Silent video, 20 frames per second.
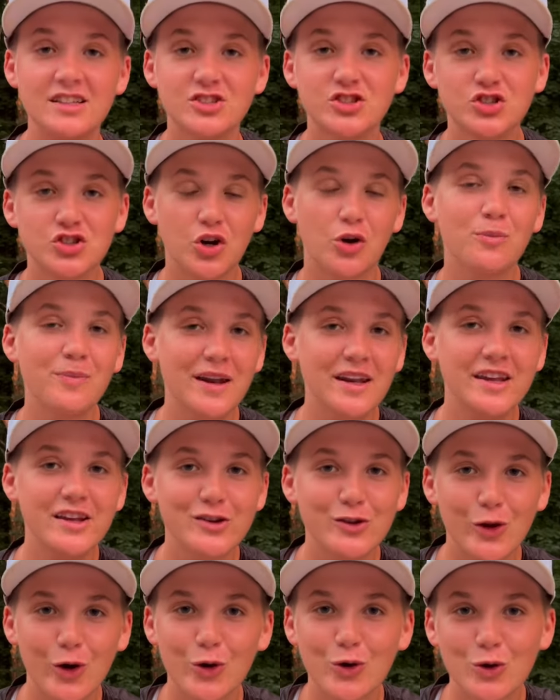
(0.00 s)
so many
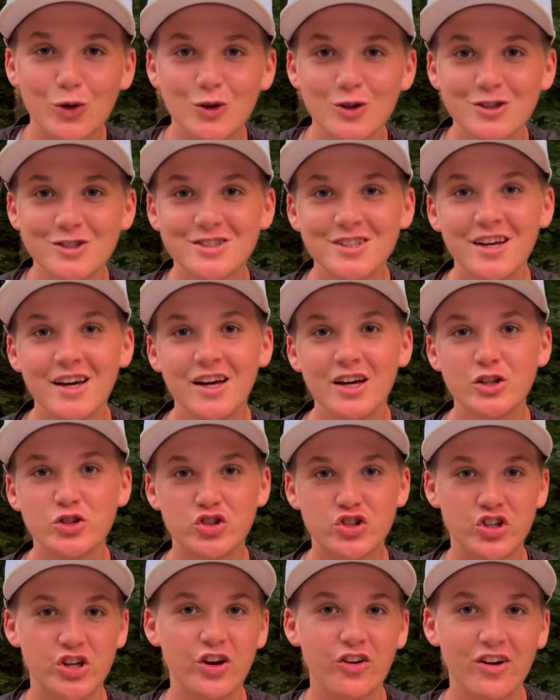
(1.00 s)
locals
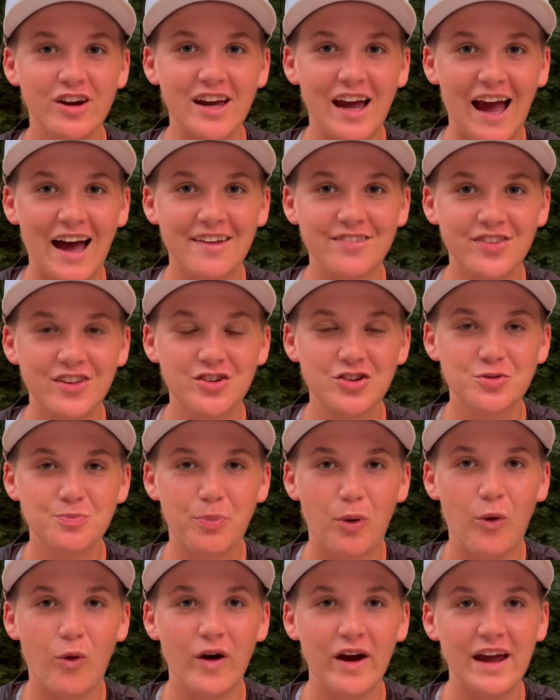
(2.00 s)
cheering at this
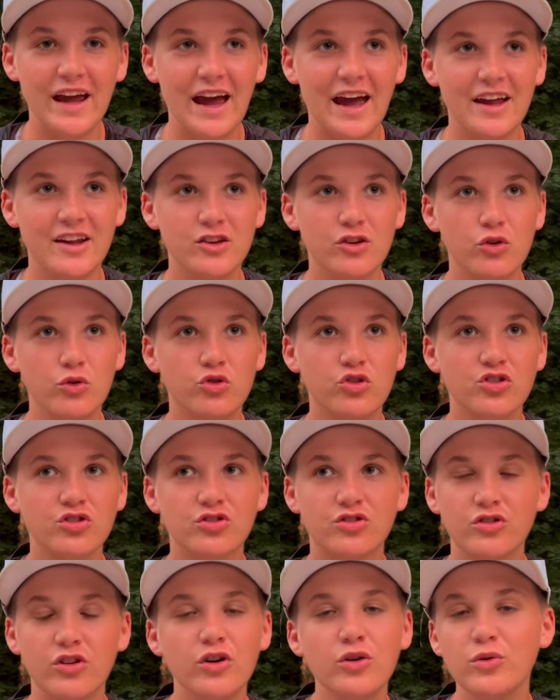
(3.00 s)
point and you
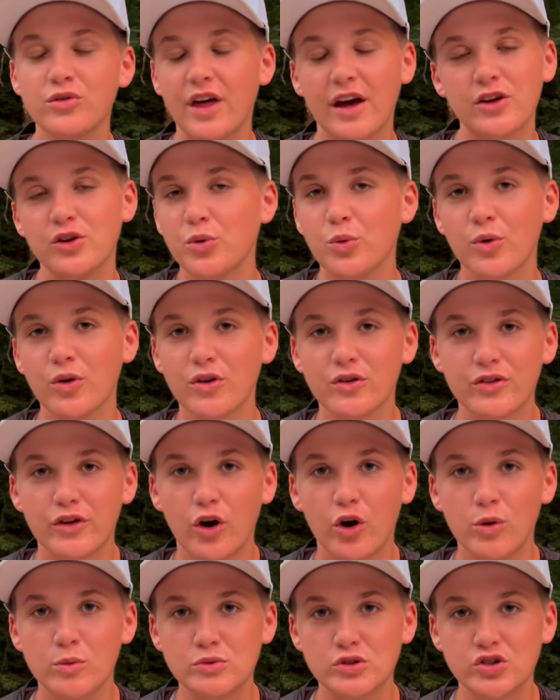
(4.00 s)
just knew that you were in the
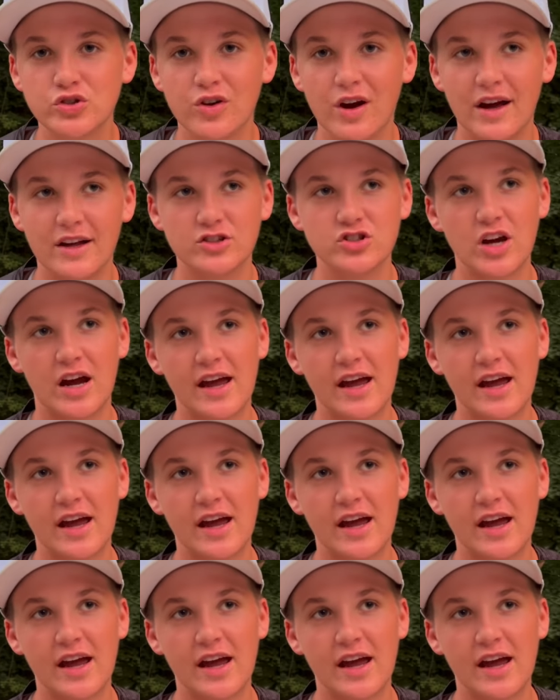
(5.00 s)
home stretch.